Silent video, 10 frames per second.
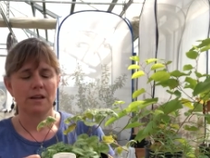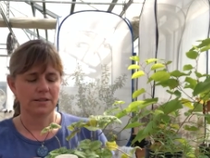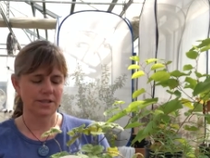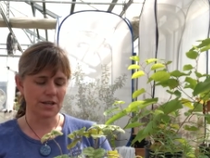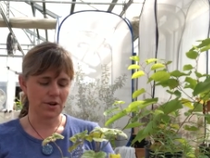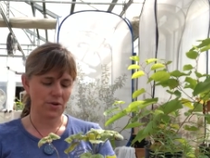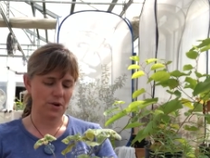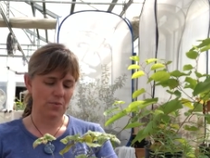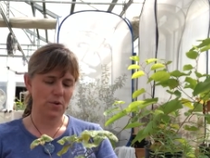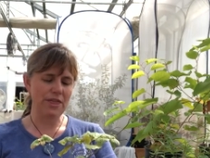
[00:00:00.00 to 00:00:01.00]

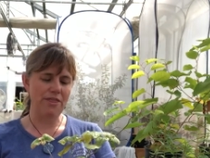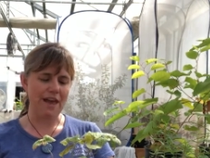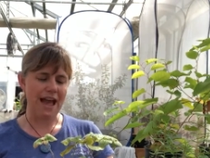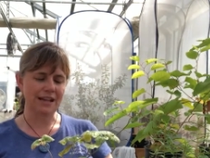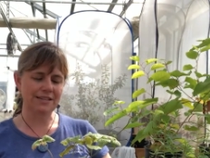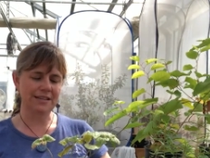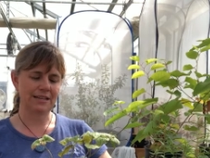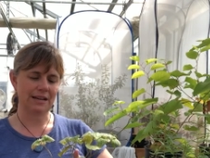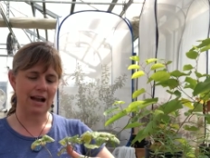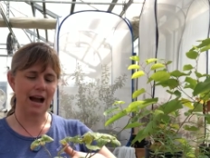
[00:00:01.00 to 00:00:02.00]
So with that,
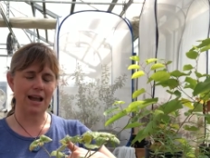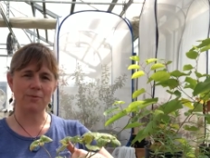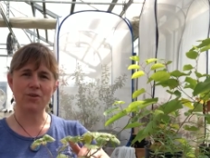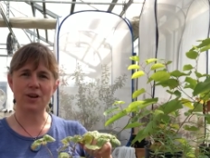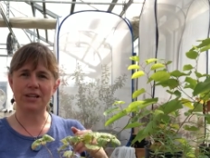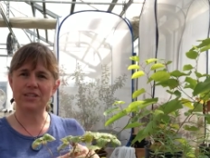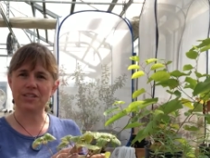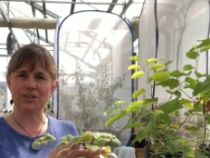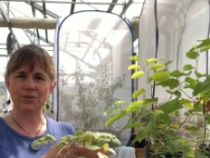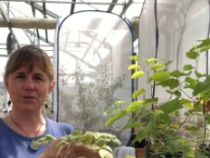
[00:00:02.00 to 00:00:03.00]
I'm going
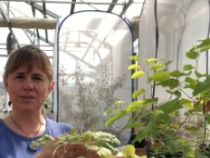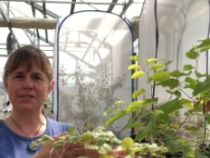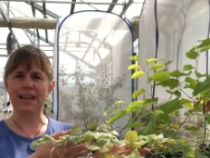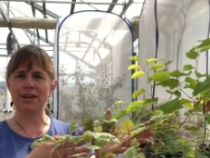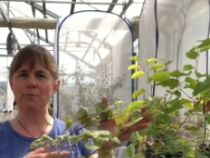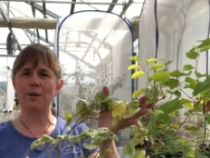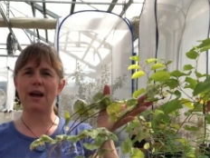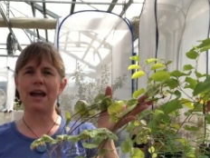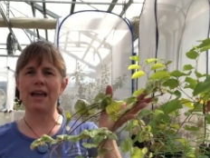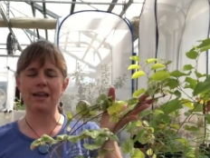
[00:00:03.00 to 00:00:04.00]
to say
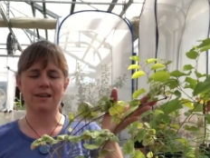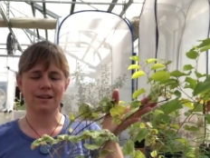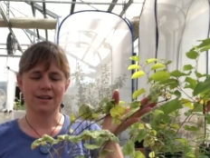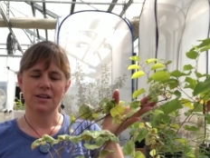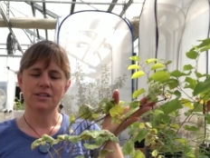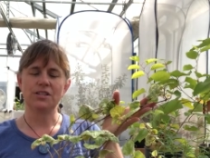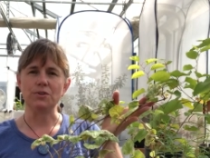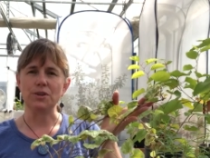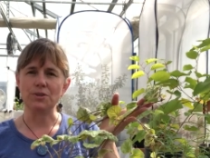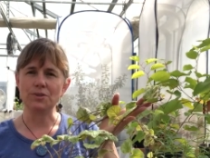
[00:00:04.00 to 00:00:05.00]
goodbye to
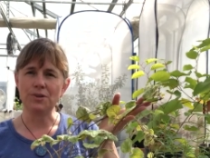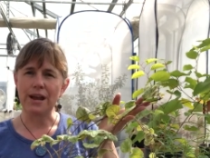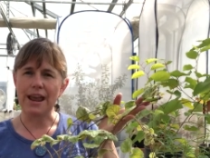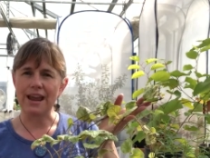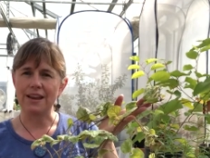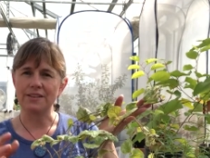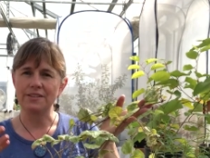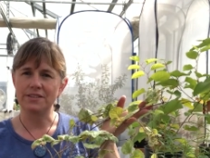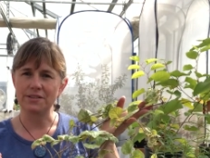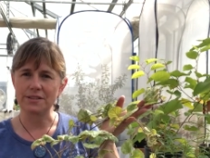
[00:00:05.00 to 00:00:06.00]
you and
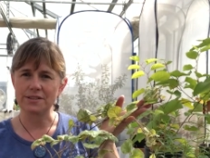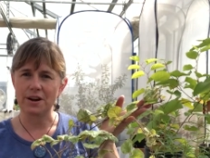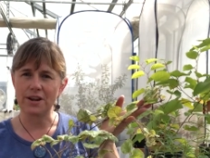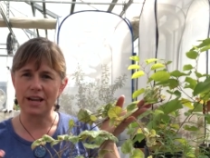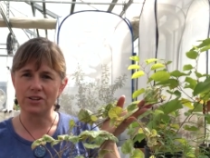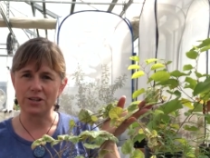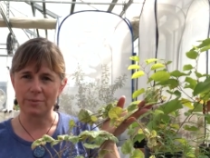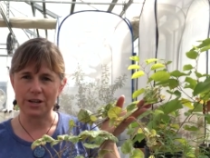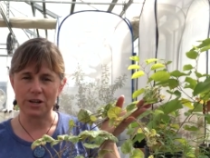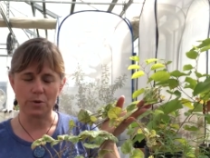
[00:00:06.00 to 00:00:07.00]
to this archangel.
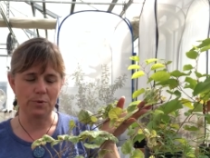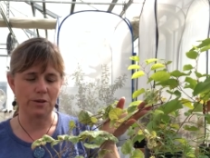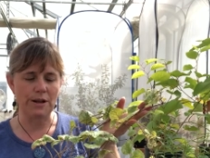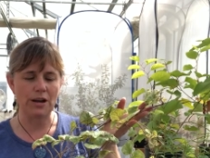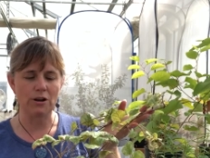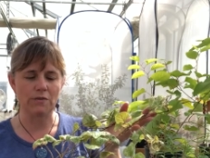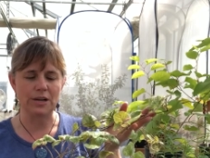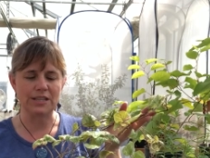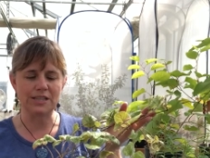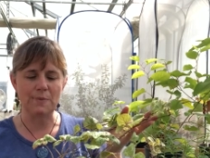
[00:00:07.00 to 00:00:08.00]
I'm going to go put it back over
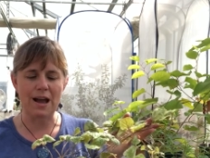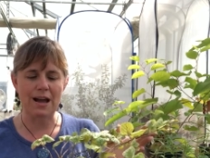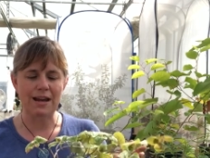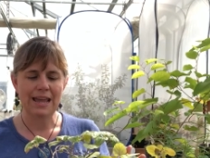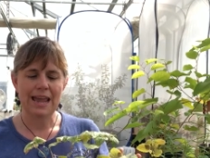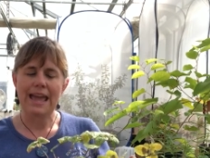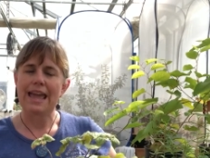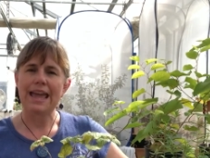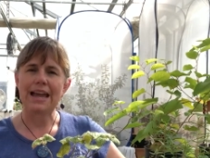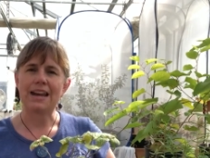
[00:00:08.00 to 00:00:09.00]
in its spot,
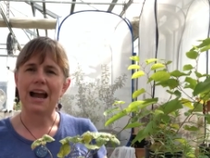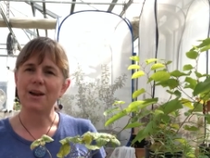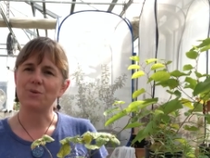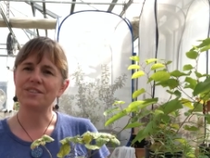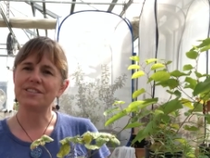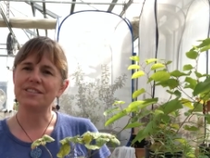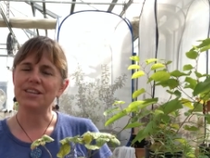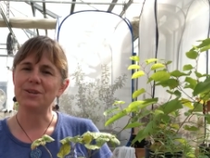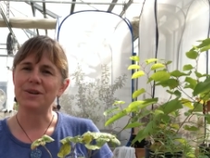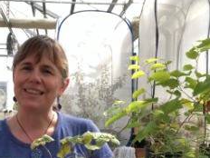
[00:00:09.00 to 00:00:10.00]
and I will
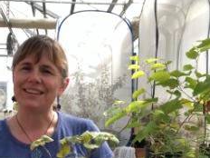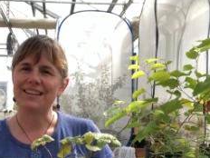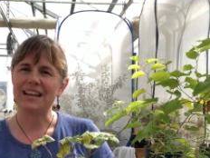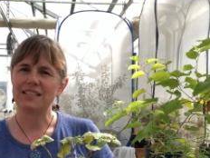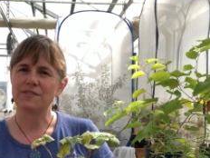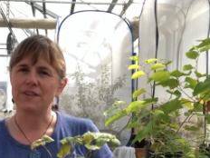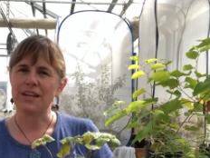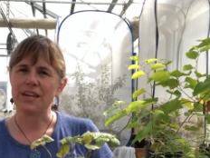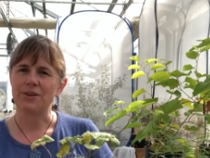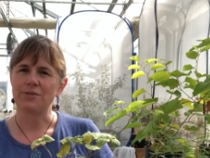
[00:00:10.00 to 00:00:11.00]
see you in the next
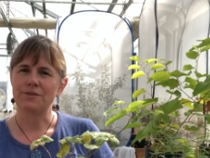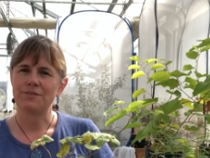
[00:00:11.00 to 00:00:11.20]
video.